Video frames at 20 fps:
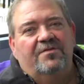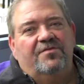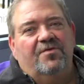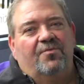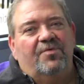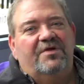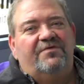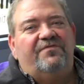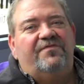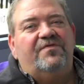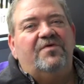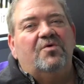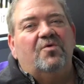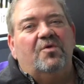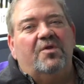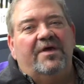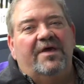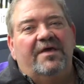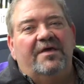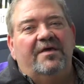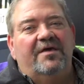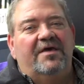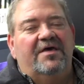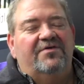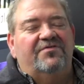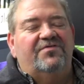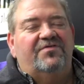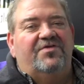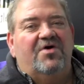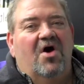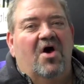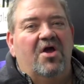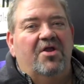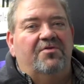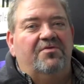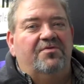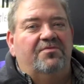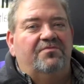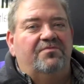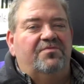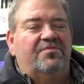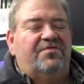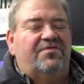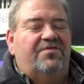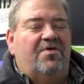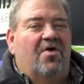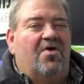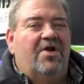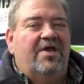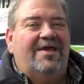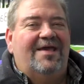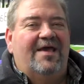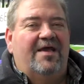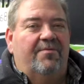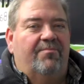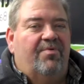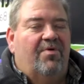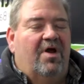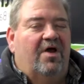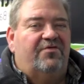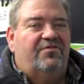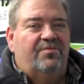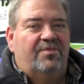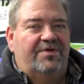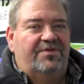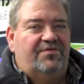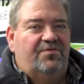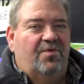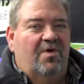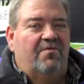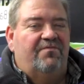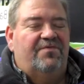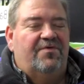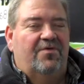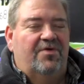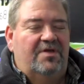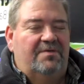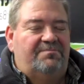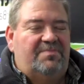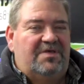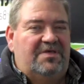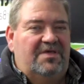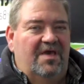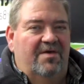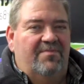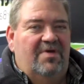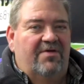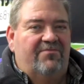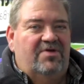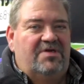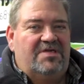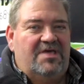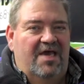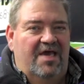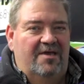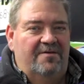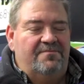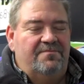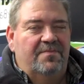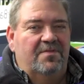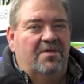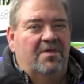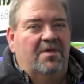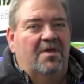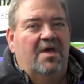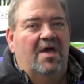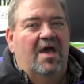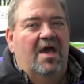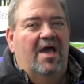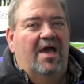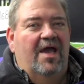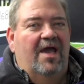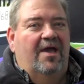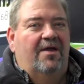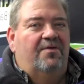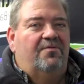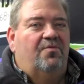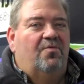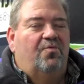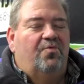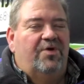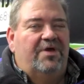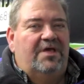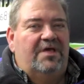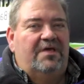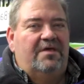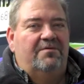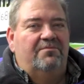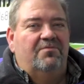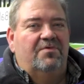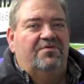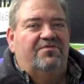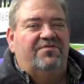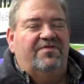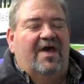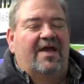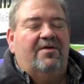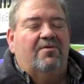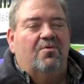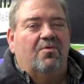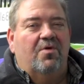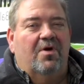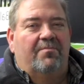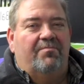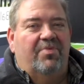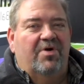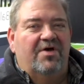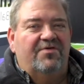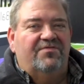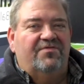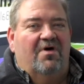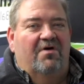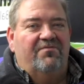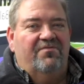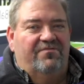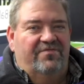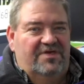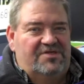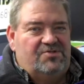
The refueling is done starting at approximately 12:30 p.m. every day, and we cycle a bus off of